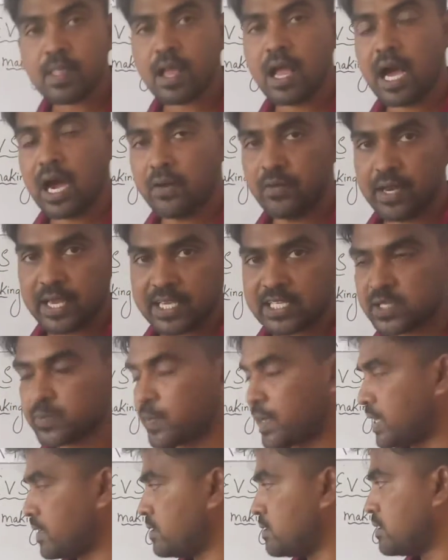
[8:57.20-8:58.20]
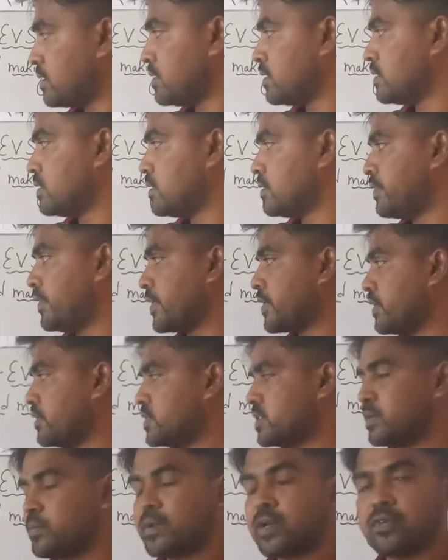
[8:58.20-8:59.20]
I will explain the
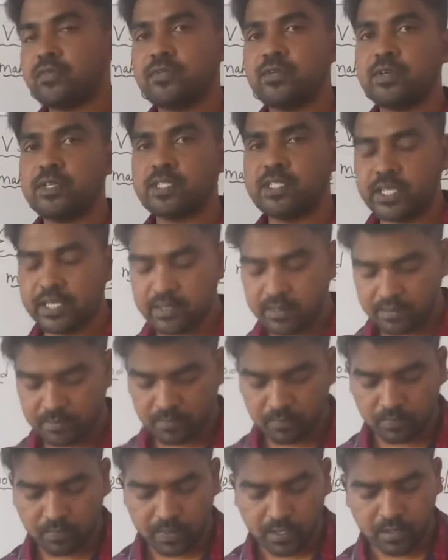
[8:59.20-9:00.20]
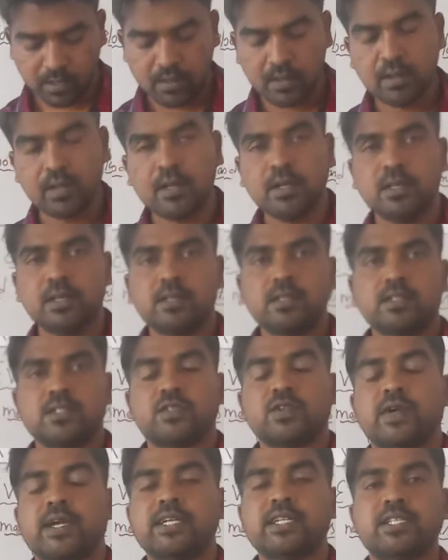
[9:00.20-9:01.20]
concept of food chain.
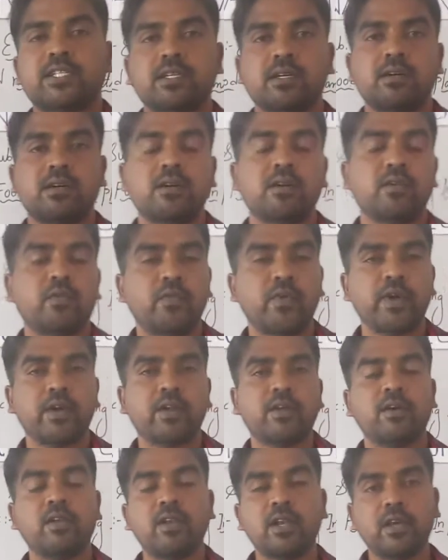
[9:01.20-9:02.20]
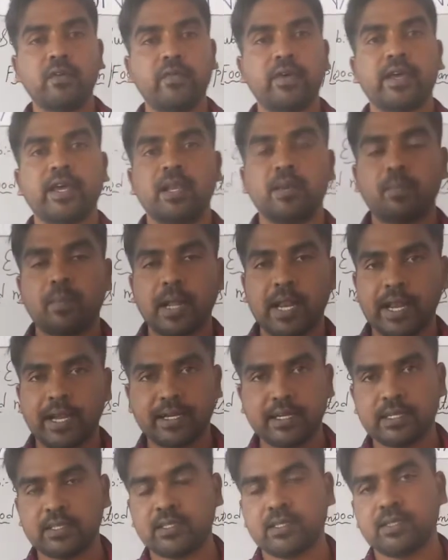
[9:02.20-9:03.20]
Students, we are all living in planet
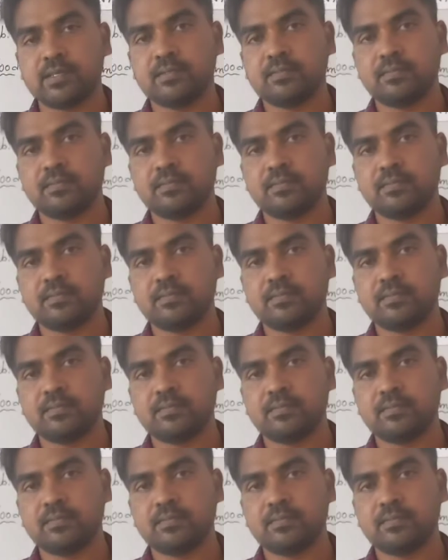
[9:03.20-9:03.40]
Earth.